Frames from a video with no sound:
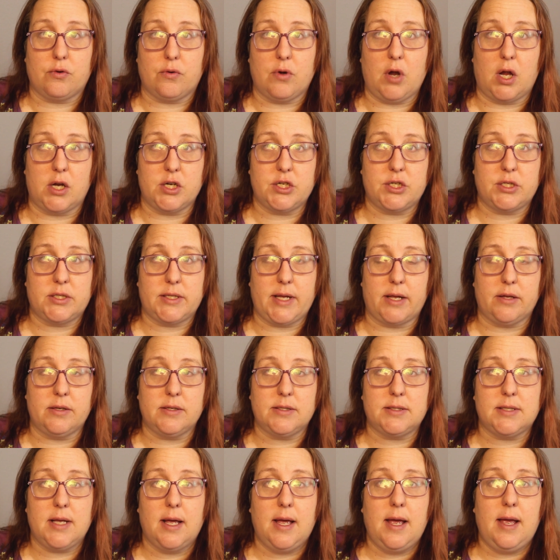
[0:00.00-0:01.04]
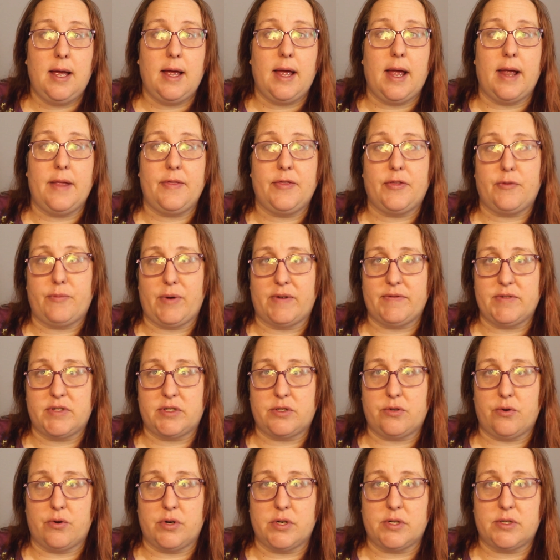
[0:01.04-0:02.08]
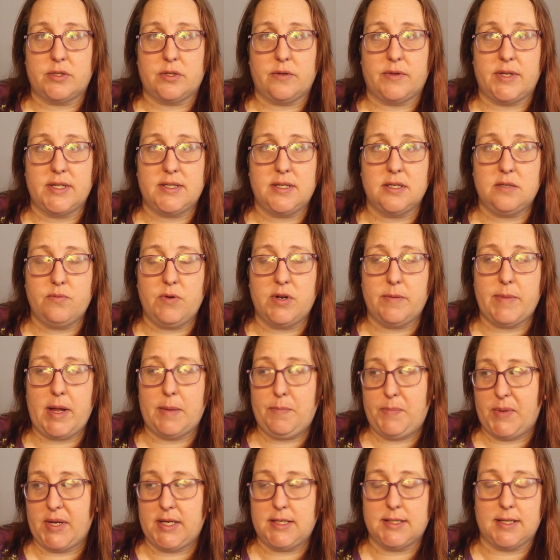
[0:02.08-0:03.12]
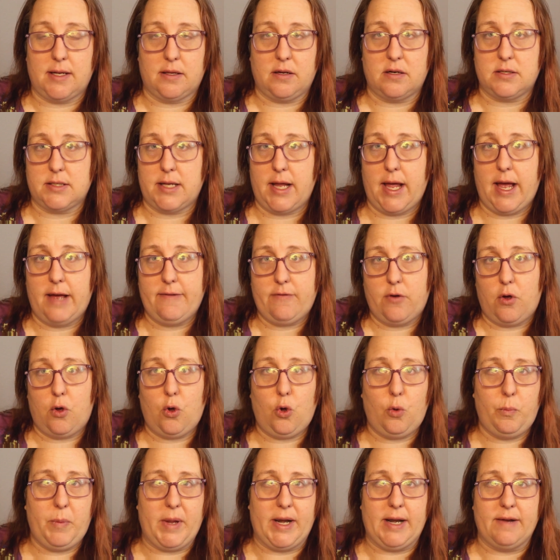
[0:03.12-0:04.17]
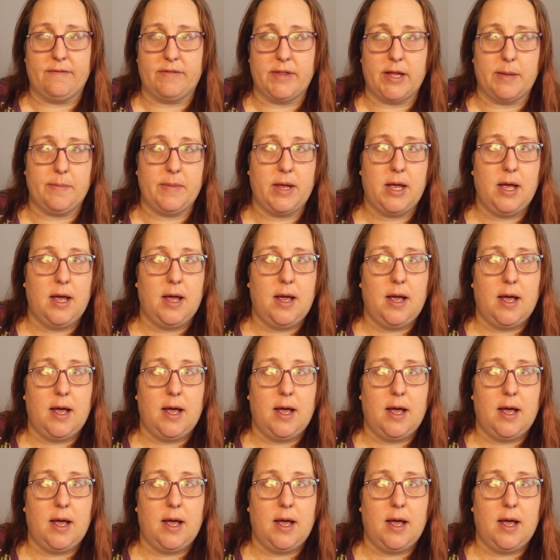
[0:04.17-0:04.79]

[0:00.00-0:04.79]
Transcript: garage sales and thrift stores. So this is one of my big sellers. I have a whole bin of them.